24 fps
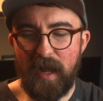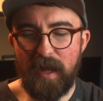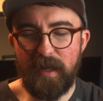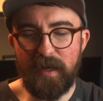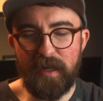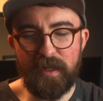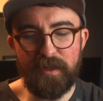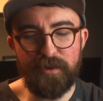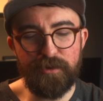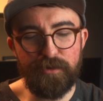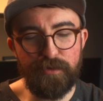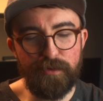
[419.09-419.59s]
not
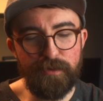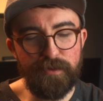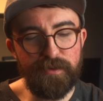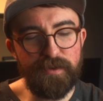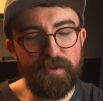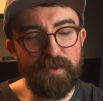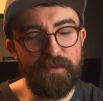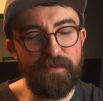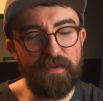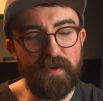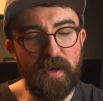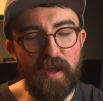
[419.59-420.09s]

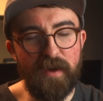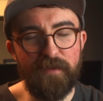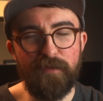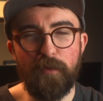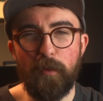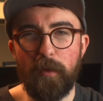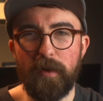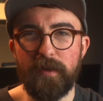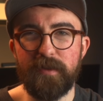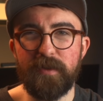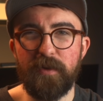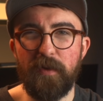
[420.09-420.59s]
intrusive enough
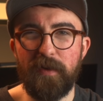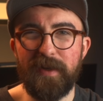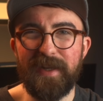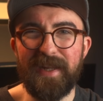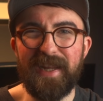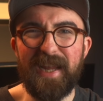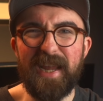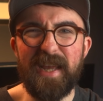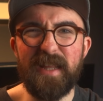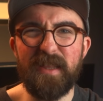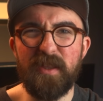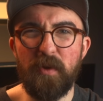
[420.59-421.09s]
where it's going to
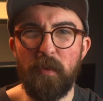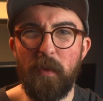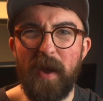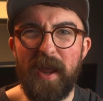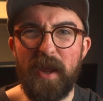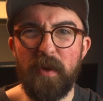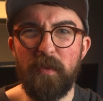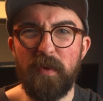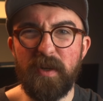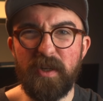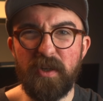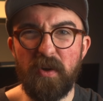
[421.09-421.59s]
get in the
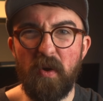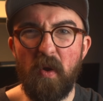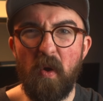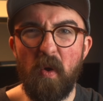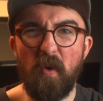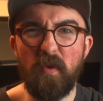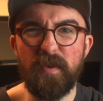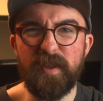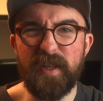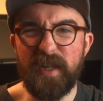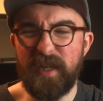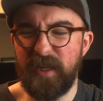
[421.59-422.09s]
way when you're
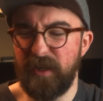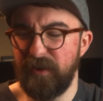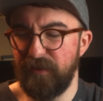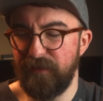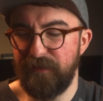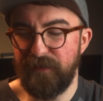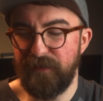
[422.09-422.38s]
holding your